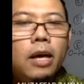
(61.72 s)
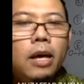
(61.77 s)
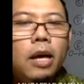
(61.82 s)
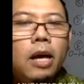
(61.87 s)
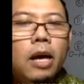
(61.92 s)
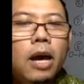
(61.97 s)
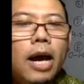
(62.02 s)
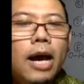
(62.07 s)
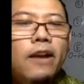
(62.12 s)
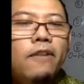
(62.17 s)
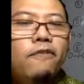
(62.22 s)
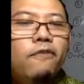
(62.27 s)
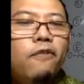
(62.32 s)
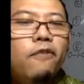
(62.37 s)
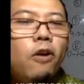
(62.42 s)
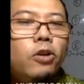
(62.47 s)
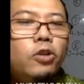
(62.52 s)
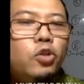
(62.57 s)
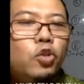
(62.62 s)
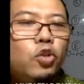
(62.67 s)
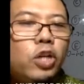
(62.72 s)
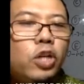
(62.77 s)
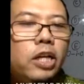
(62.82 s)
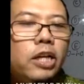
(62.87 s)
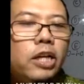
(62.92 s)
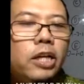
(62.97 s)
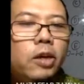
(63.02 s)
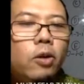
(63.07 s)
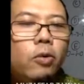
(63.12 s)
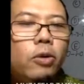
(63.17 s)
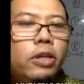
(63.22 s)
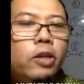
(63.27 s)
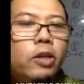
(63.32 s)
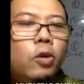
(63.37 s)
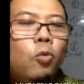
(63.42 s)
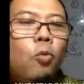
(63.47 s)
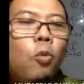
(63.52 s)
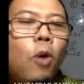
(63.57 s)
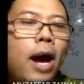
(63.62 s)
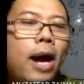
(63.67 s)
Unfortunately, only
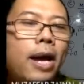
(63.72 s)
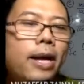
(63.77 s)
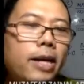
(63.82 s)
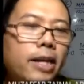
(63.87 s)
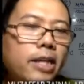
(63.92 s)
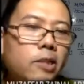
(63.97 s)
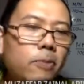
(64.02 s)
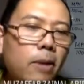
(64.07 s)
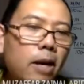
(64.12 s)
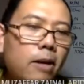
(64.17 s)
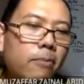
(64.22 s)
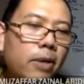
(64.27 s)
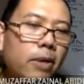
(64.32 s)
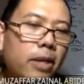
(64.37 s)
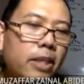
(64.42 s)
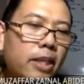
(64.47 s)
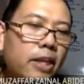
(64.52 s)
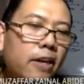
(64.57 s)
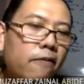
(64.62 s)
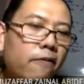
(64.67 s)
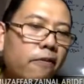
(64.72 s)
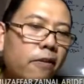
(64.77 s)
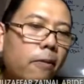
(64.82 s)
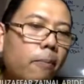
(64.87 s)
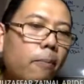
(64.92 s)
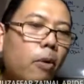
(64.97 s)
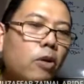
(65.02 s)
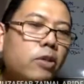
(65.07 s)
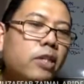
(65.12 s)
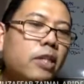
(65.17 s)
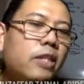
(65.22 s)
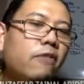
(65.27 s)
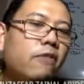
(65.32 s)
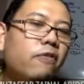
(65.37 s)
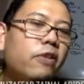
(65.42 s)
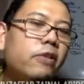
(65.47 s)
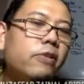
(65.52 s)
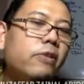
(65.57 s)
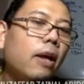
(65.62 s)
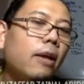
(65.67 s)
one experiment gave positive
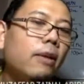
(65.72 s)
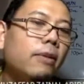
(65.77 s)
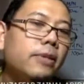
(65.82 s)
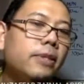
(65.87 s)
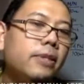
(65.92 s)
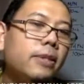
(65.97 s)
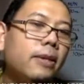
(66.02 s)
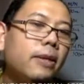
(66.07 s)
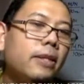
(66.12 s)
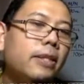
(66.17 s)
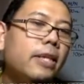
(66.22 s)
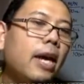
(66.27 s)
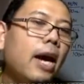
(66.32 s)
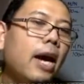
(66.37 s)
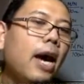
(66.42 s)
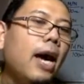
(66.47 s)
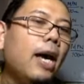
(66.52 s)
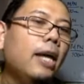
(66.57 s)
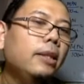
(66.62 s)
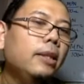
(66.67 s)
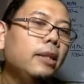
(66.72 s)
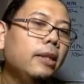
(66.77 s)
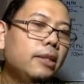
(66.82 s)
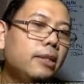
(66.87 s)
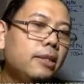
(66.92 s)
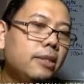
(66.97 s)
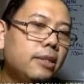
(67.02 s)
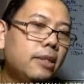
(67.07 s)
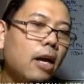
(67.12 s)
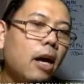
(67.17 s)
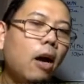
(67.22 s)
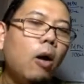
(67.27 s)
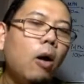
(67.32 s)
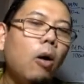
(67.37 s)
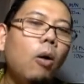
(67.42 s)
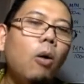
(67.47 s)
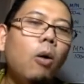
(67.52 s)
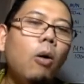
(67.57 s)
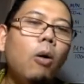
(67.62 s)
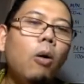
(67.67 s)
results. The others are
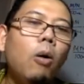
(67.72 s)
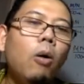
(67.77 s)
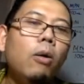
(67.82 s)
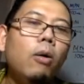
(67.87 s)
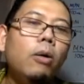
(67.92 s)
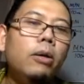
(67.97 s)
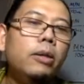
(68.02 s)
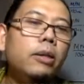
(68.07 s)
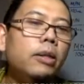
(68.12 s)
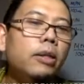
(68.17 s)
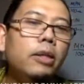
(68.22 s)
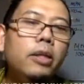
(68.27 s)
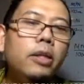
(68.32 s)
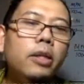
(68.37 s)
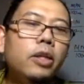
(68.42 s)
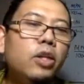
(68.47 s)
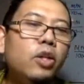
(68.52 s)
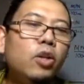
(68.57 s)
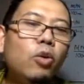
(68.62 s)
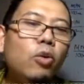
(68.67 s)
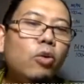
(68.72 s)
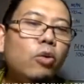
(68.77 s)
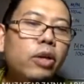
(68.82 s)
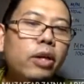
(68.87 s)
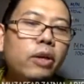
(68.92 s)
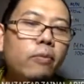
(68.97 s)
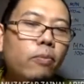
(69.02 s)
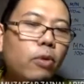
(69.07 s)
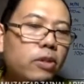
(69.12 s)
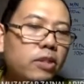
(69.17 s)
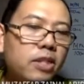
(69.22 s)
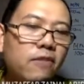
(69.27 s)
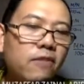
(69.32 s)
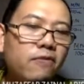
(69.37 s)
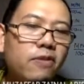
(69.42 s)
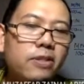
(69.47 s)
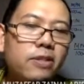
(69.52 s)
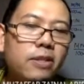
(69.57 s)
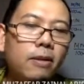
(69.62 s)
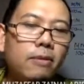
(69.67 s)
all known positive
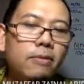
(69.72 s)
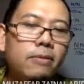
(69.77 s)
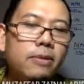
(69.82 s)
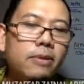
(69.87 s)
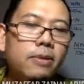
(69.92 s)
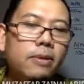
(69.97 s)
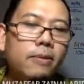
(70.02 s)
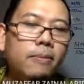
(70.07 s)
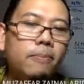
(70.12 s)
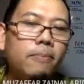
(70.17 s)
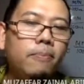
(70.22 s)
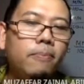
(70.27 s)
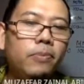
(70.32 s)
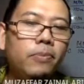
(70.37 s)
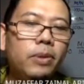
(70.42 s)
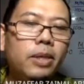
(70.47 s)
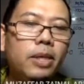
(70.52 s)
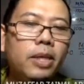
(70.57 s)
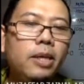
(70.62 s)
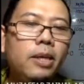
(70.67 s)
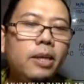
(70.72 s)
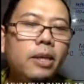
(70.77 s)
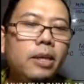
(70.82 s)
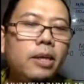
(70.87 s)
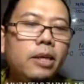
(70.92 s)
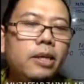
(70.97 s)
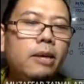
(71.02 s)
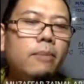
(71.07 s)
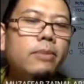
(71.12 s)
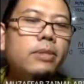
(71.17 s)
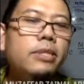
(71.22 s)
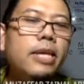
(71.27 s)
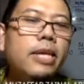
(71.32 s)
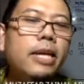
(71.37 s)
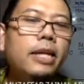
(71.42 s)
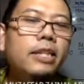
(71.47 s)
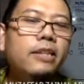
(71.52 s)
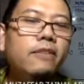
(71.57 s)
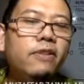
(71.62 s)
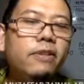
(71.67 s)
results. Okay, that means
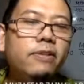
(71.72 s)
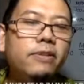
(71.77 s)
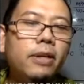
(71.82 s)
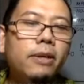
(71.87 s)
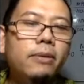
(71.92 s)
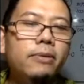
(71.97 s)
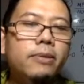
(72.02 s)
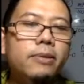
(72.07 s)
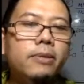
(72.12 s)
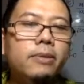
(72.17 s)
negative results.